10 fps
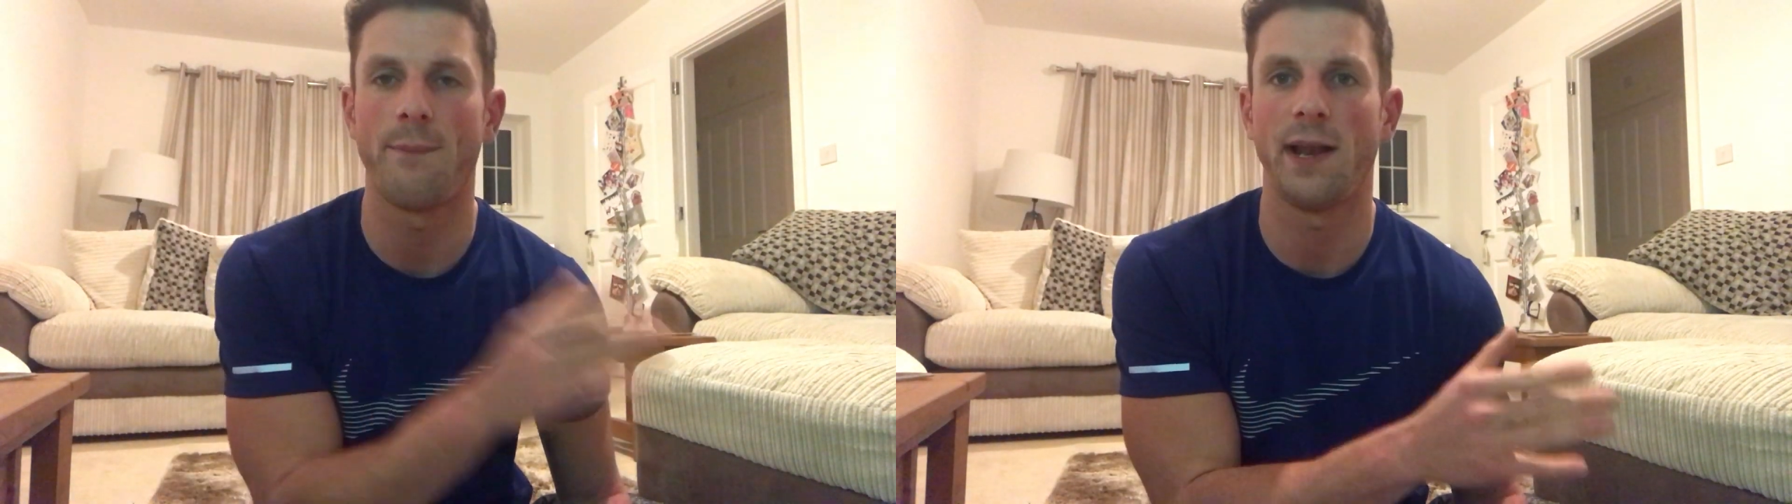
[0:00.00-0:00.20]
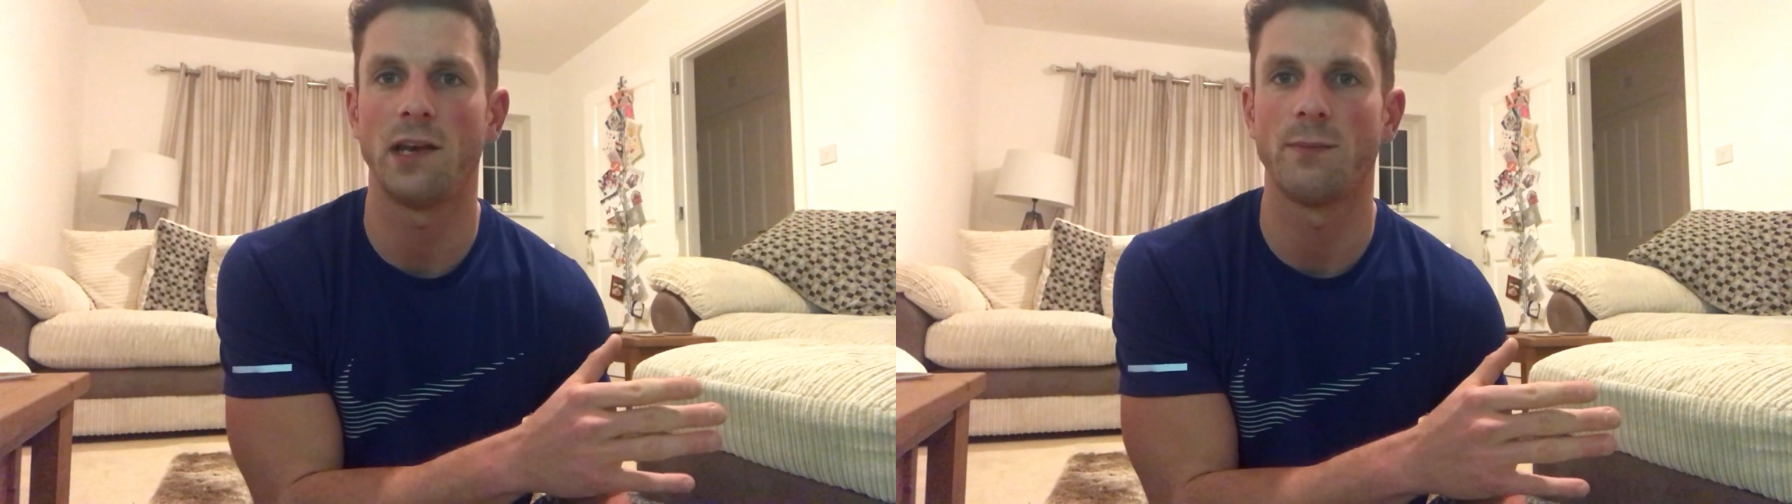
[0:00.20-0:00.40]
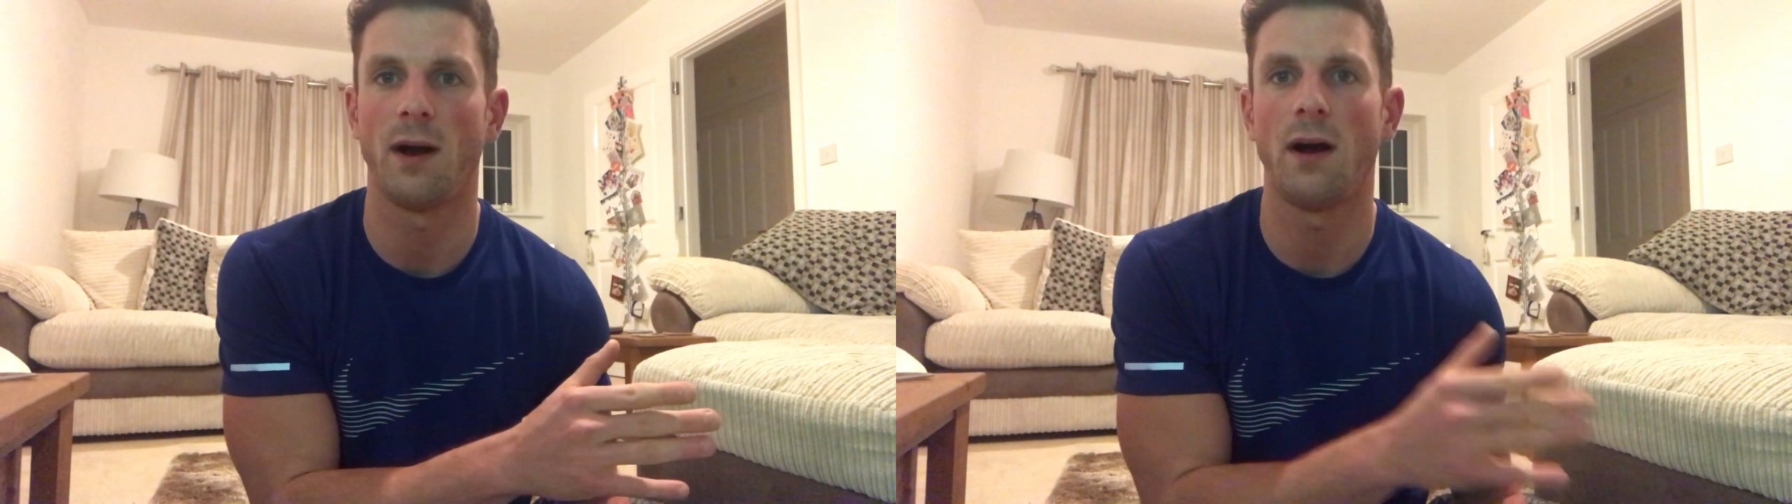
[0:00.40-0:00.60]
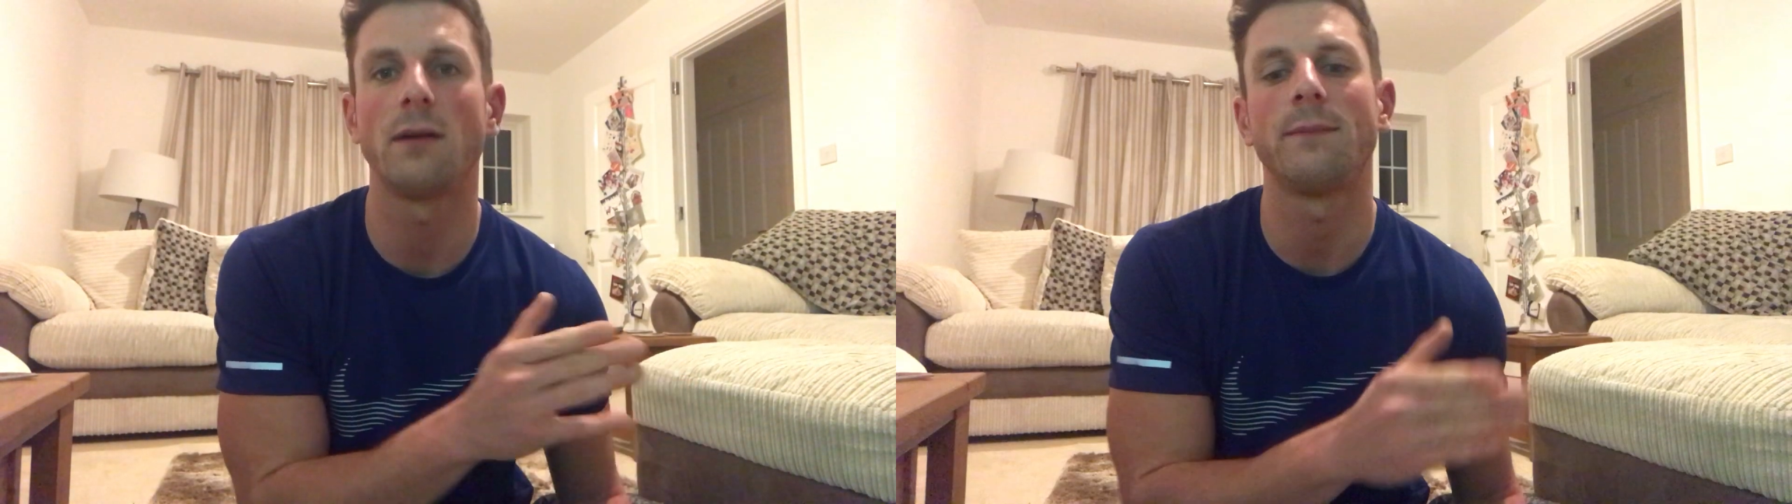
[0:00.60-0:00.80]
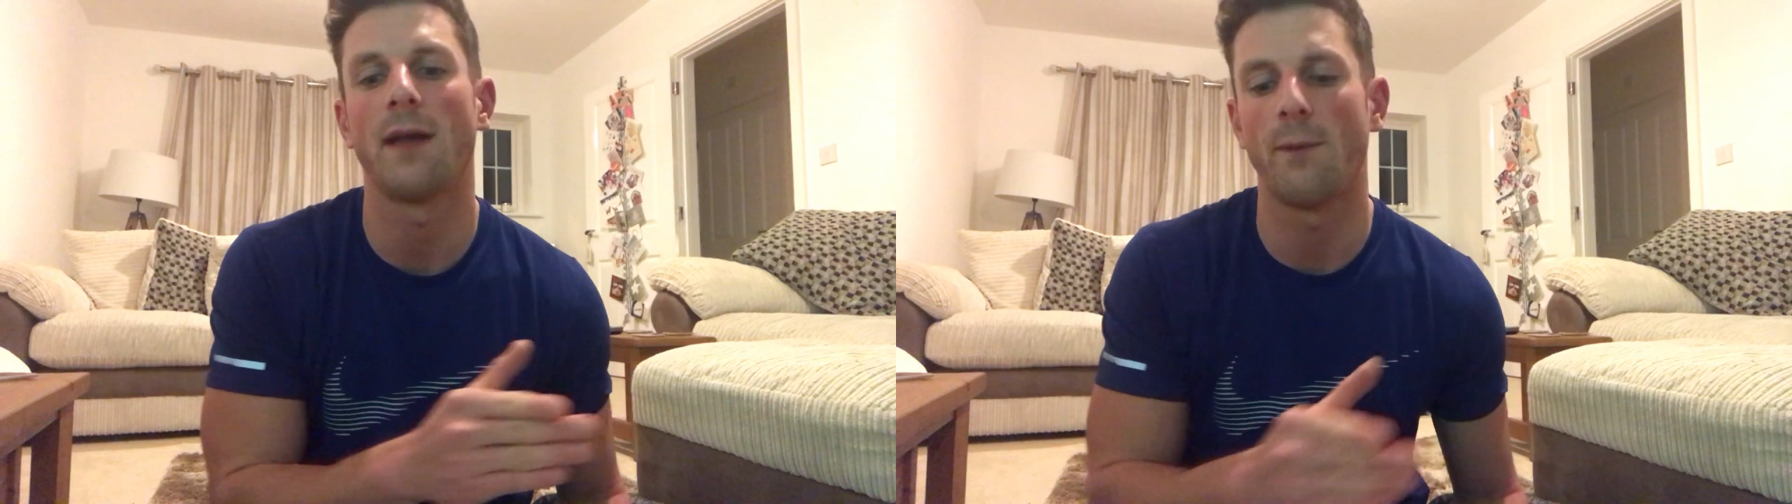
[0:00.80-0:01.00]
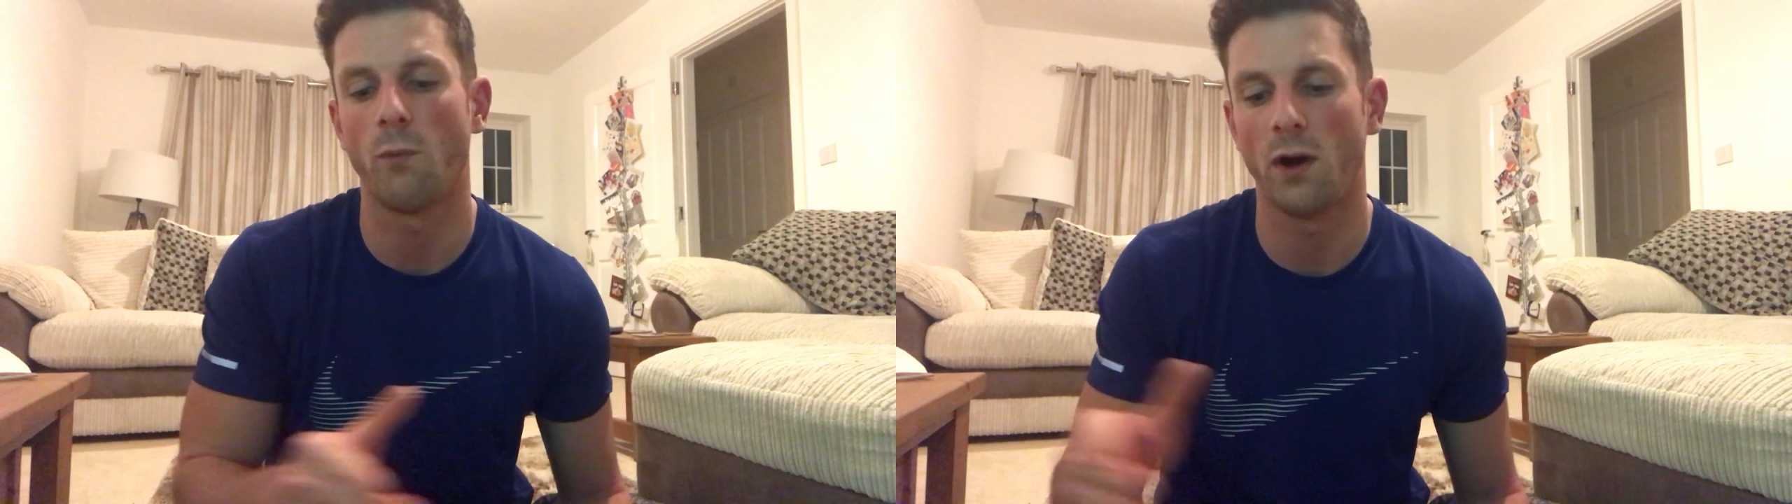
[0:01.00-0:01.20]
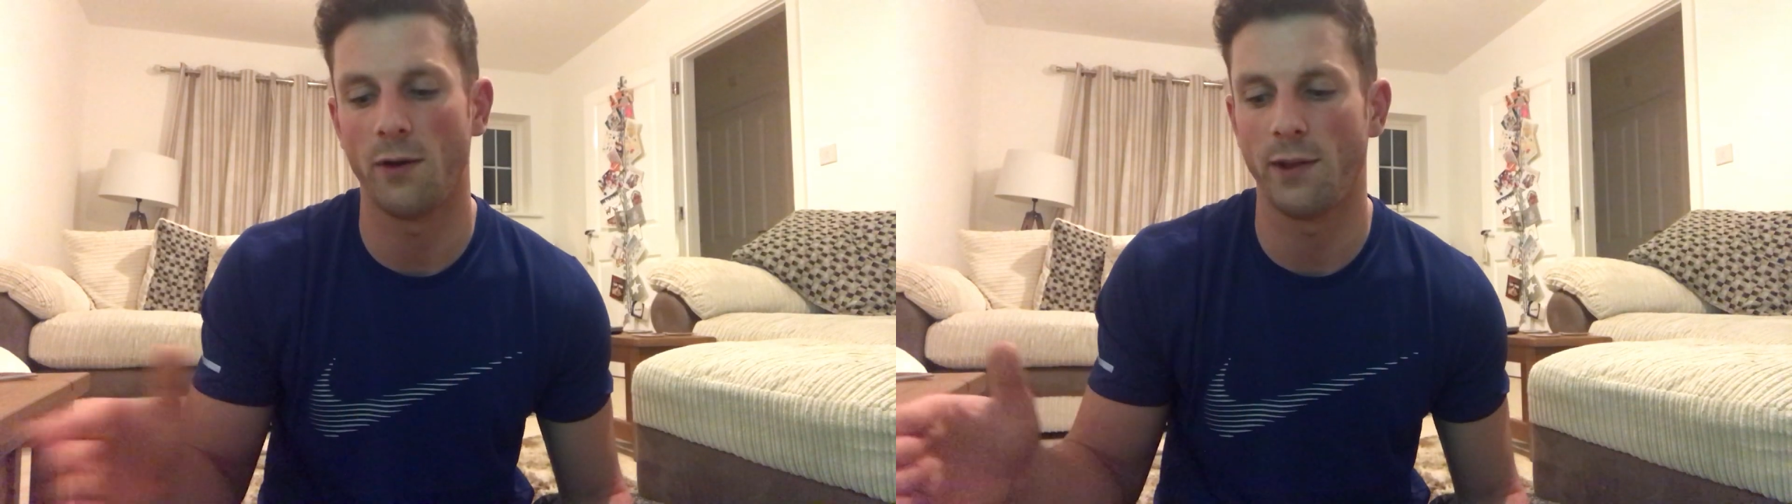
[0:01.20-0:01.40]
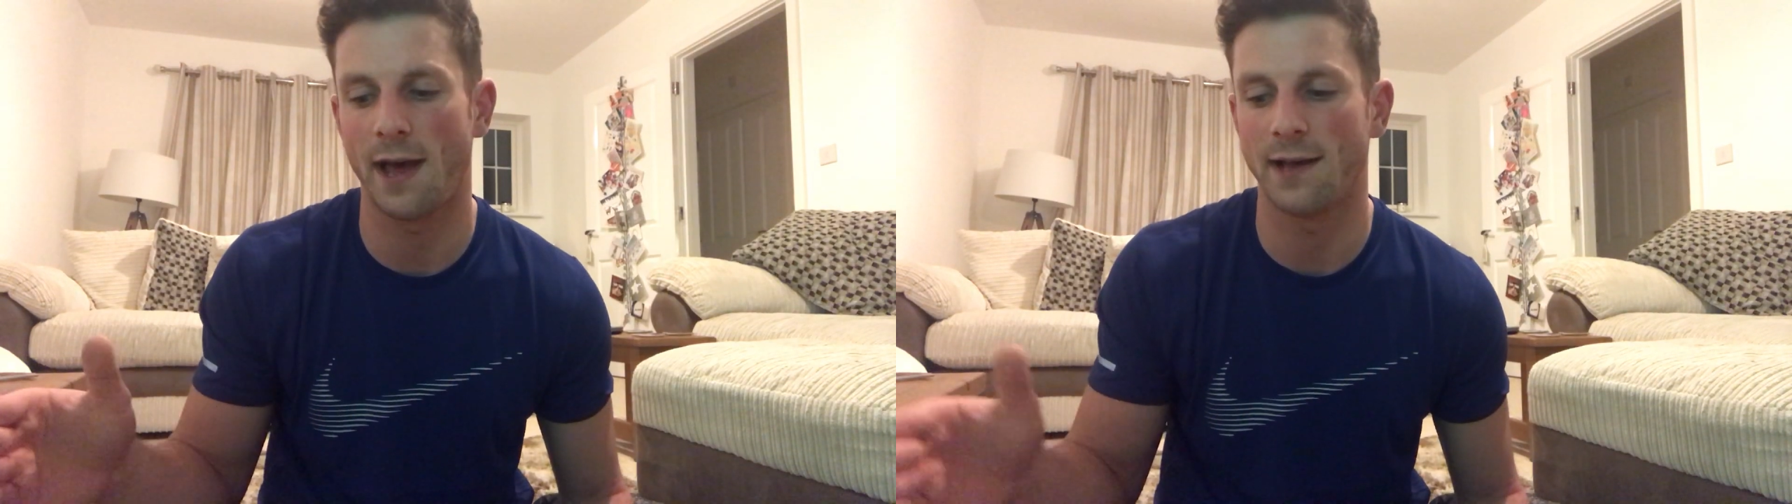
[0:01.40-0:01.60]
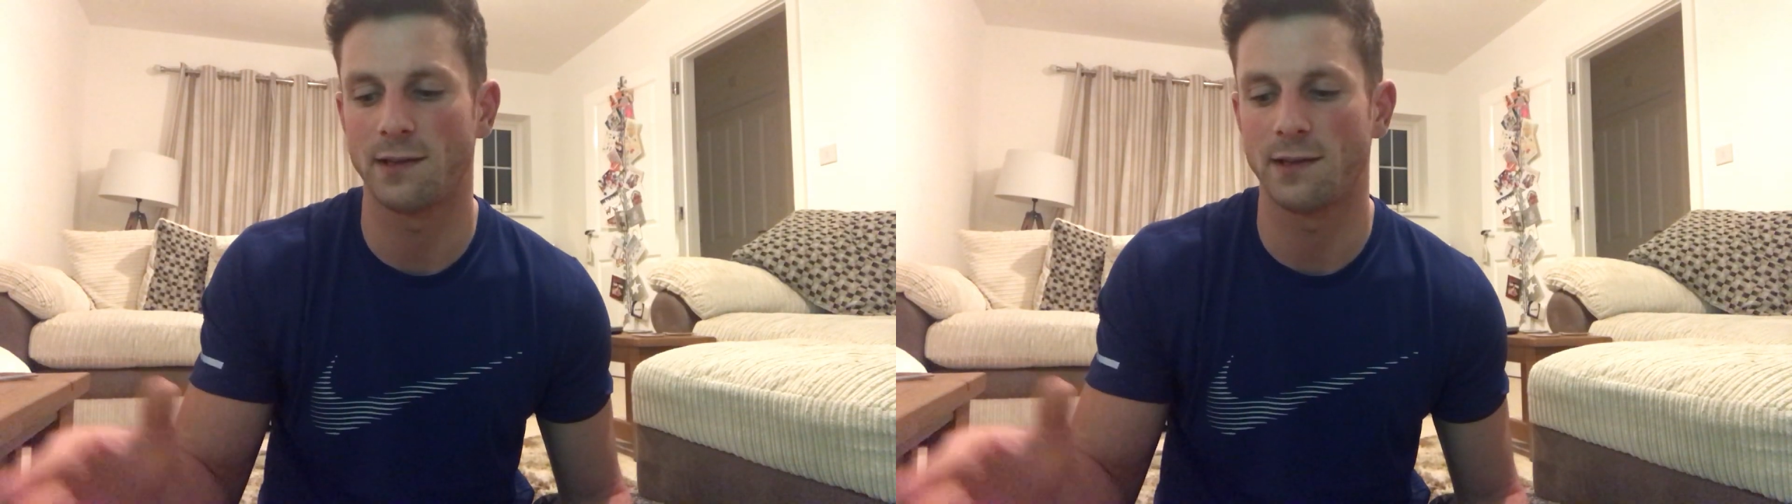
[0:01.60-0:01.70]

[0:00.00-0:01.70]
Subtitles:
benchmark and work with that.